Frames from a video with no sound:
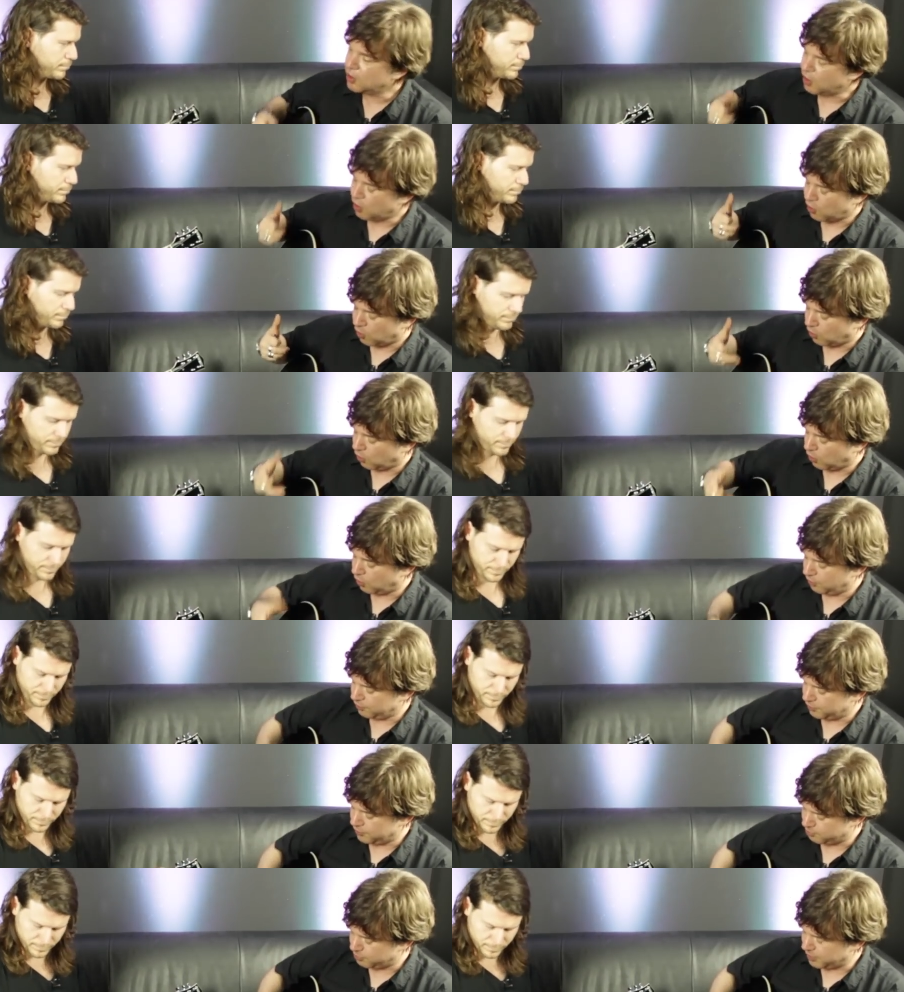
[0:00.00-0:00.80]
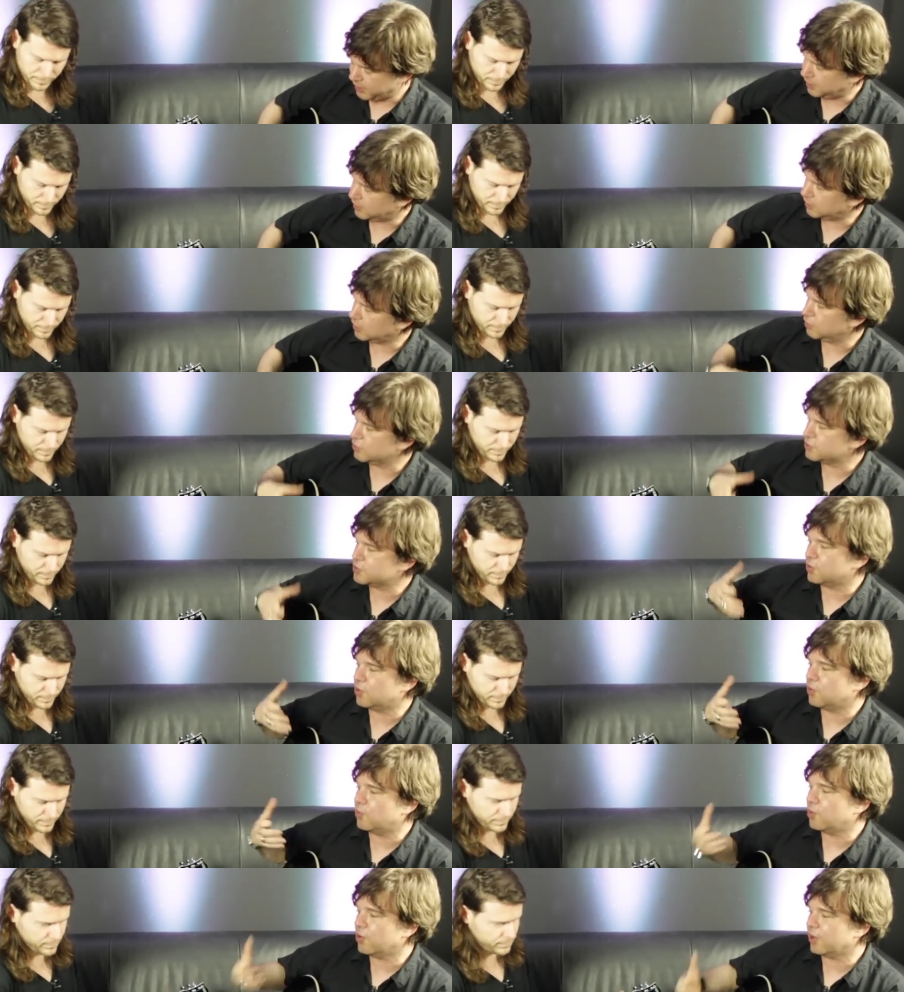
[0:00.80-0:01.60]
Speaker 1: or the Beatles,
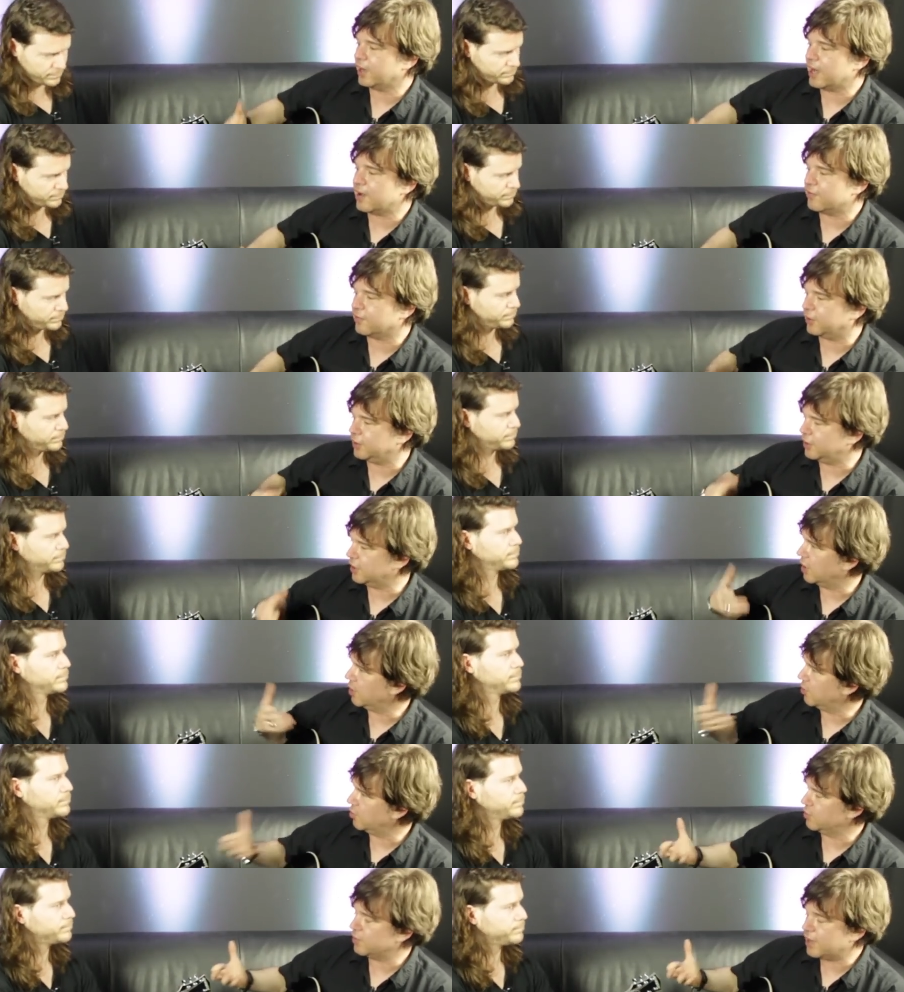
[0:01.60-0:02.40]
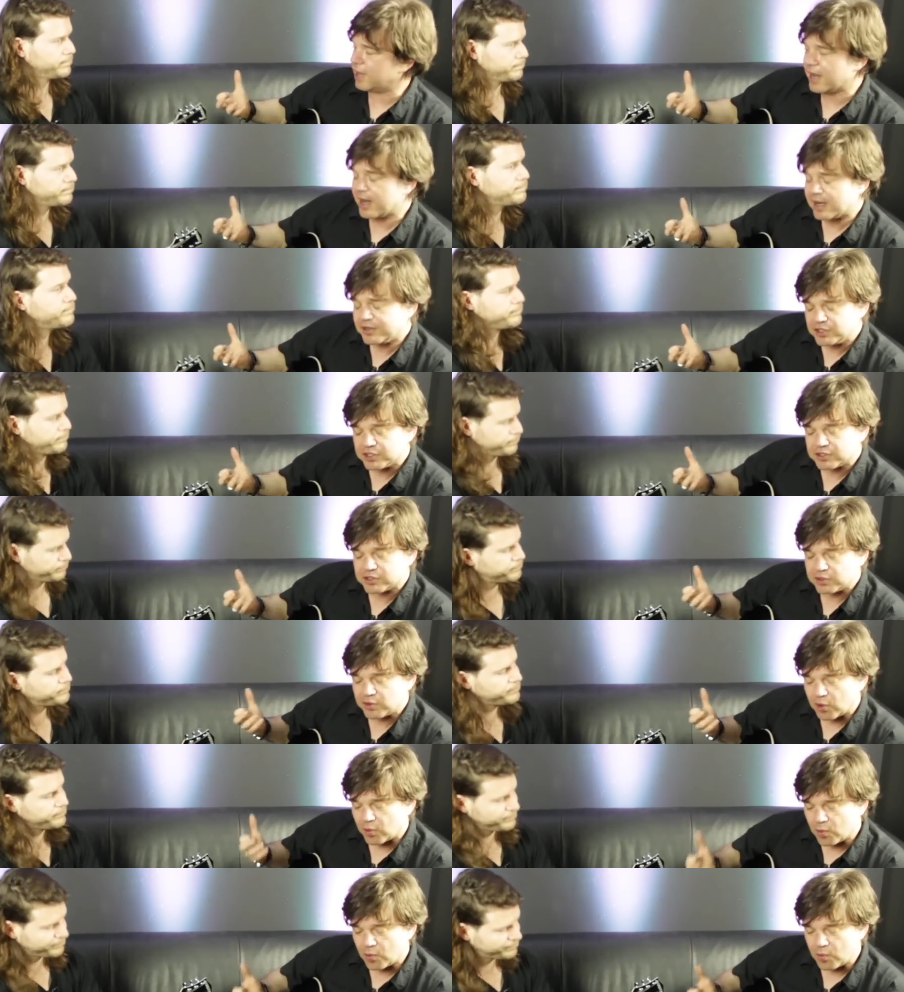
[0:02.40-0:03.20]
or whatever, you know, just
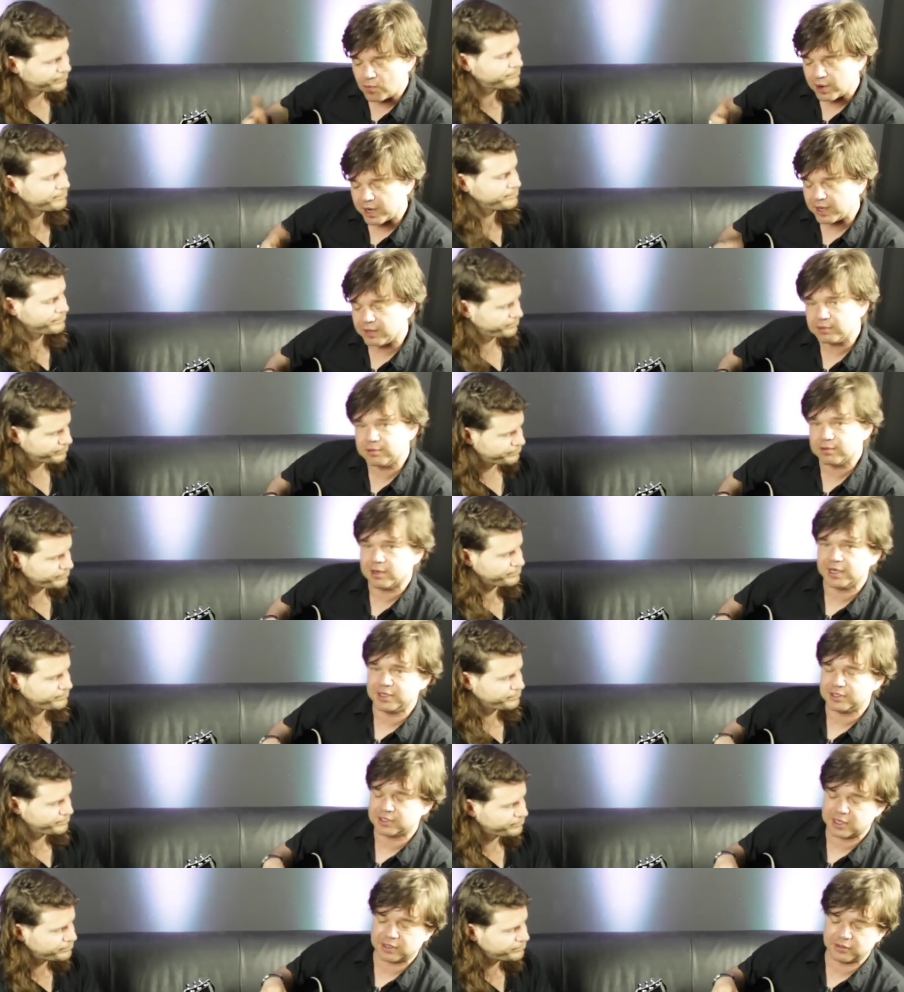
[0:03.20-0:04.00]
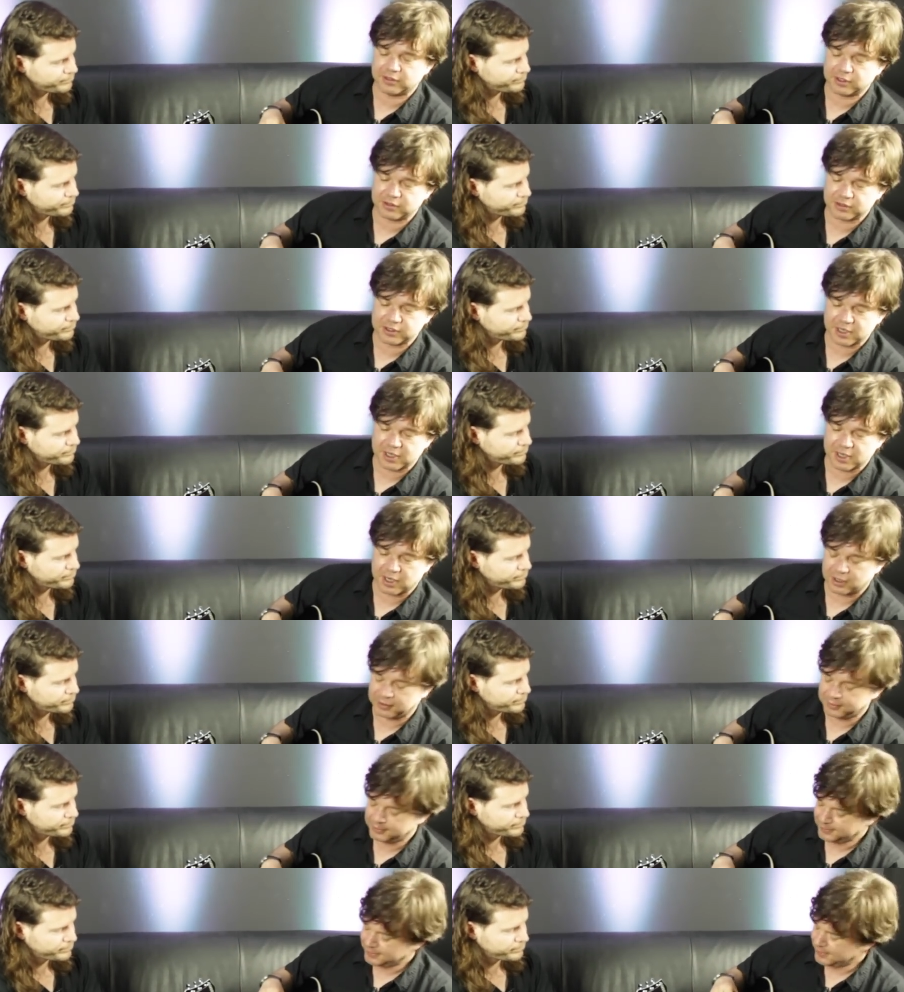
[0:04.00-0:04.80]
an all-round great sounding guitar.